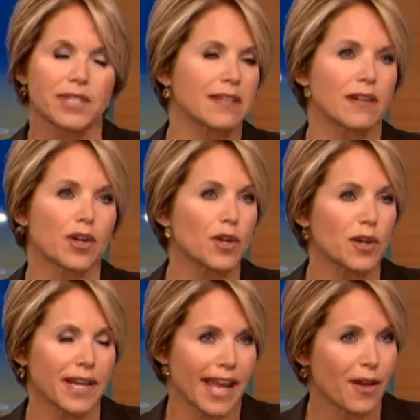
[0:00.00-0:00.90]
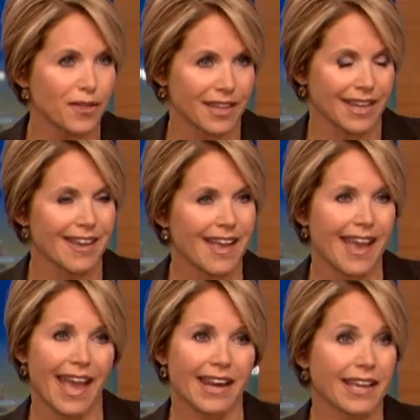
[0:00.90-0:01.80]
their herd healthy,
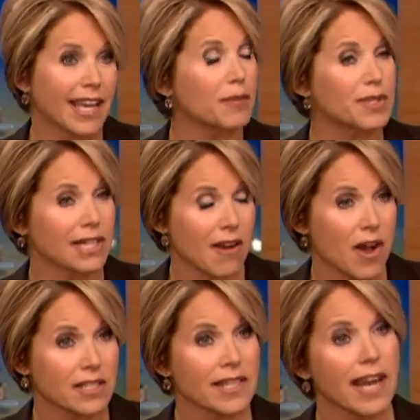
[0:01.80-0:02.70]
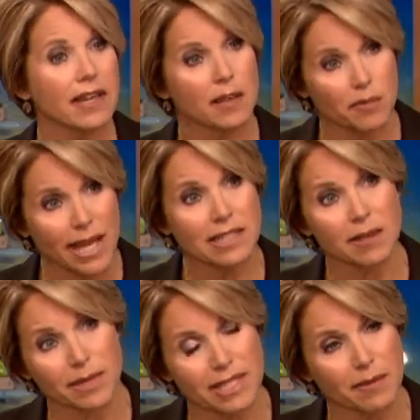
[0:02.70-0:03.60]
and it keeps the cost down, and it makes
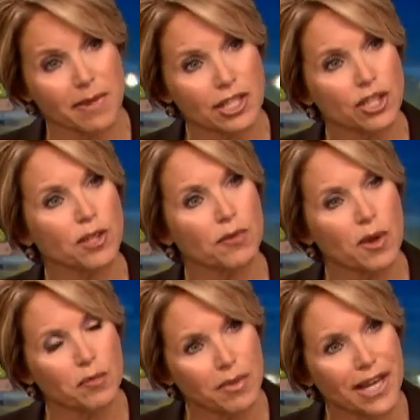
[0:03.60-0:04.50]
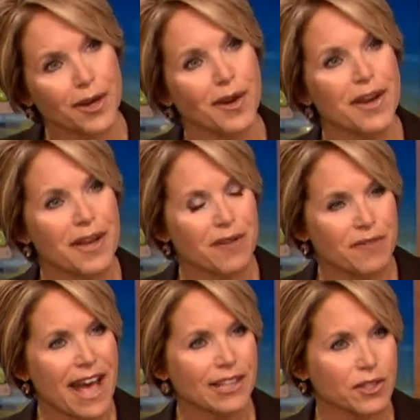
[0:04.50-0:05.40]
them, as I mentioned, grow bigger,
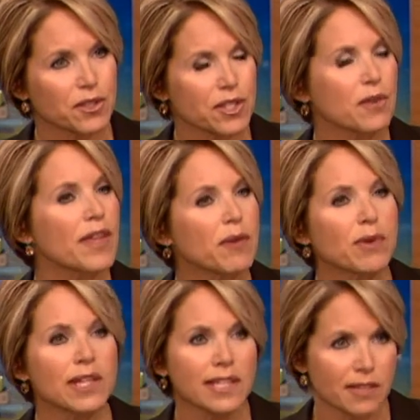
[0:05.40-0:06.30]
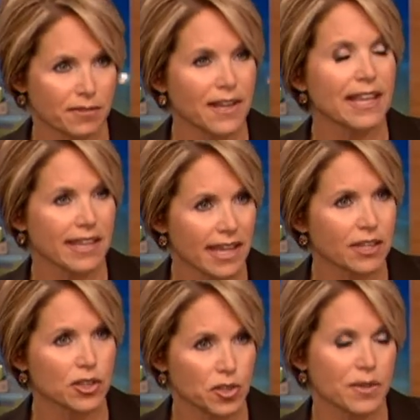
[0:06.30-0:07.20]
faster. So they really defend defend, the
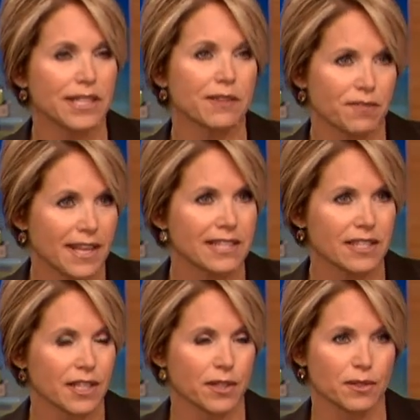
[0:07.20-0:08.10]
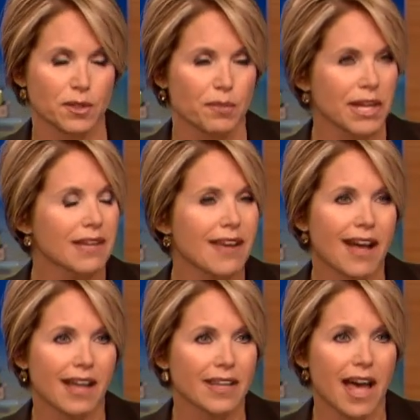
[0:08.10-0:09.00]
industry defends the use, but
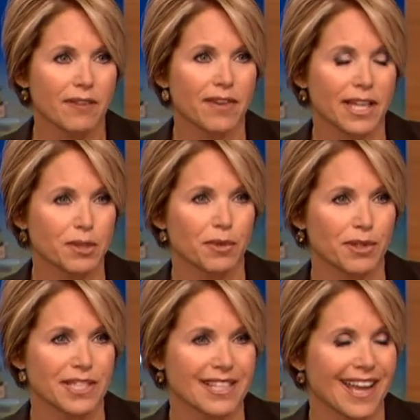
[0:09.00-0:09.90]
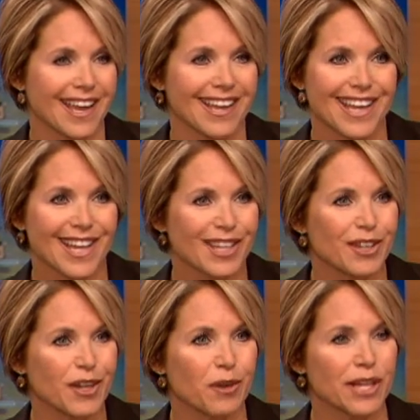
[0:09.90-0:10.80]
a lot of experts say, you
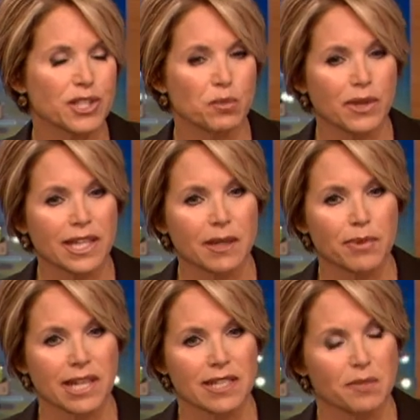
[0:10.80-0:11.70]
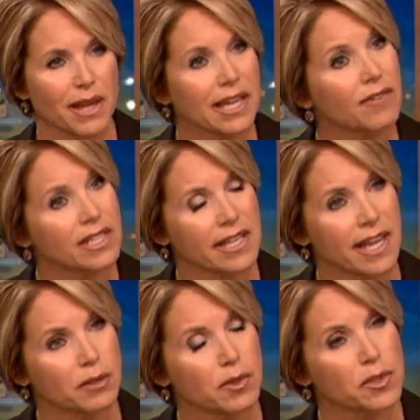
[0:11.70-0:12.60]
know, it's really because many of these
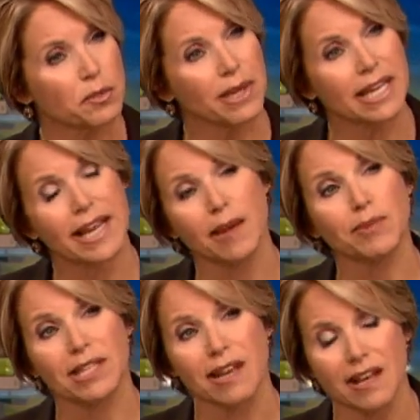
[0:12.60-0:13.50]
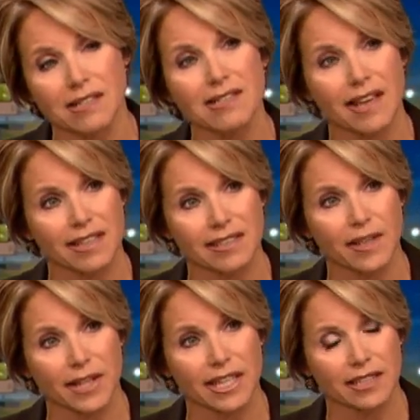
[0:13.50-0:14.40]
animals are being kept in
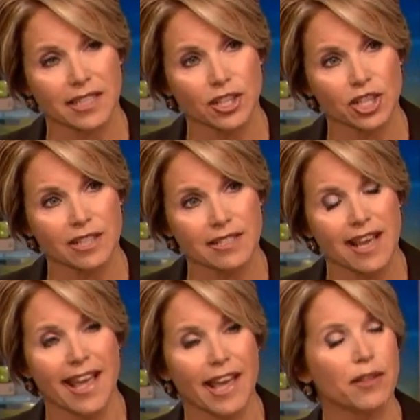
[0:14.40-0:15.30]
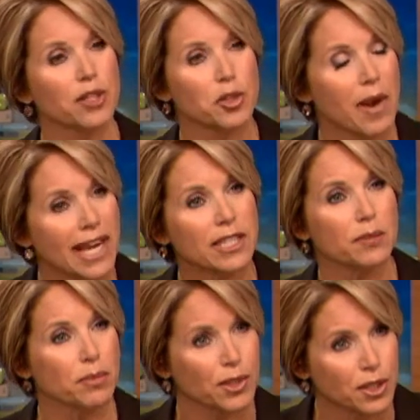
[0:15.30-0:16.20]
unsanitary conditions and they're trying
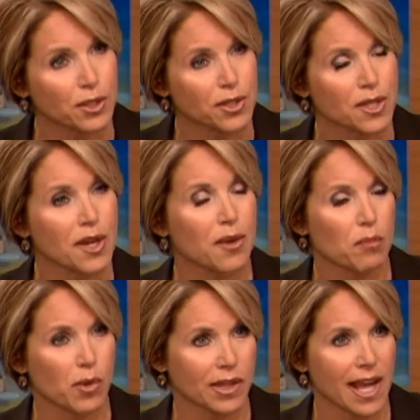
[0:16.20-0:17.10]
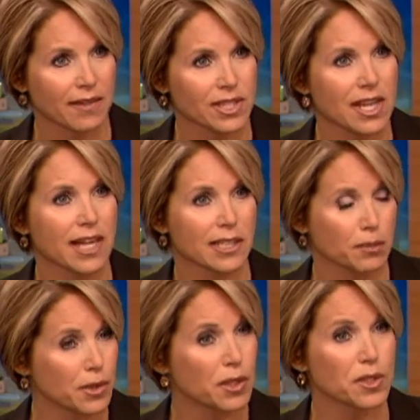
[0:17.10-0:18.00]
to produce more livestock to
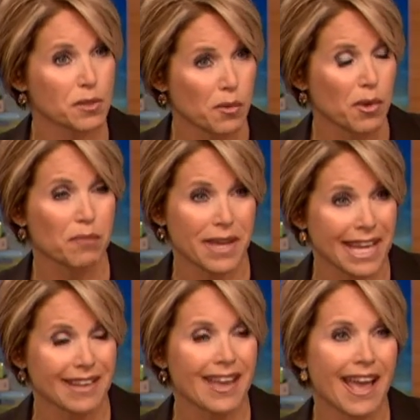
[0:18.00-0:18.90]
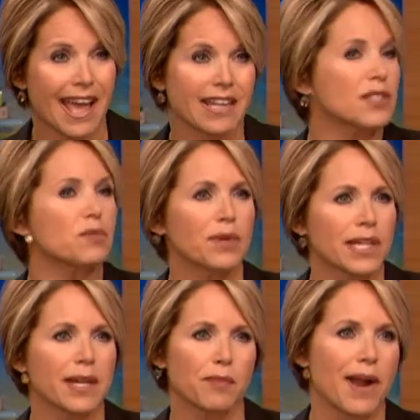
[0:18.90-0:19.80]
produce more meat. And it's
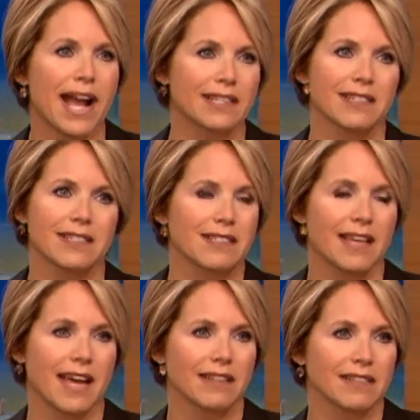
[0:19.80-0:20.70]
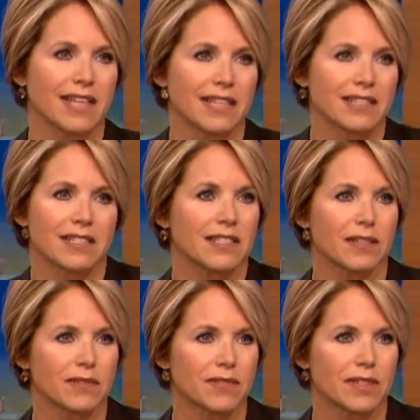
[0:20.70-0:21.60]
really a practice that needs
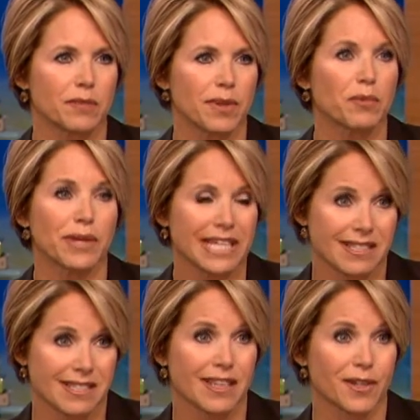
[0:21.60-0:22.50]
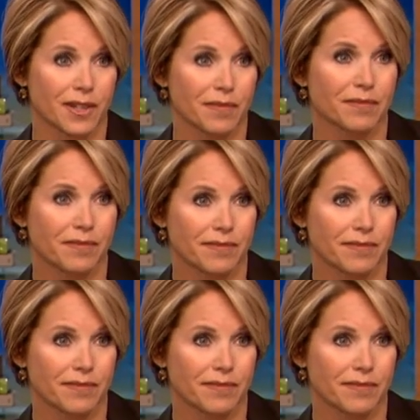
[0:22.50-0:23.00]
to, to be reconsidered. Katie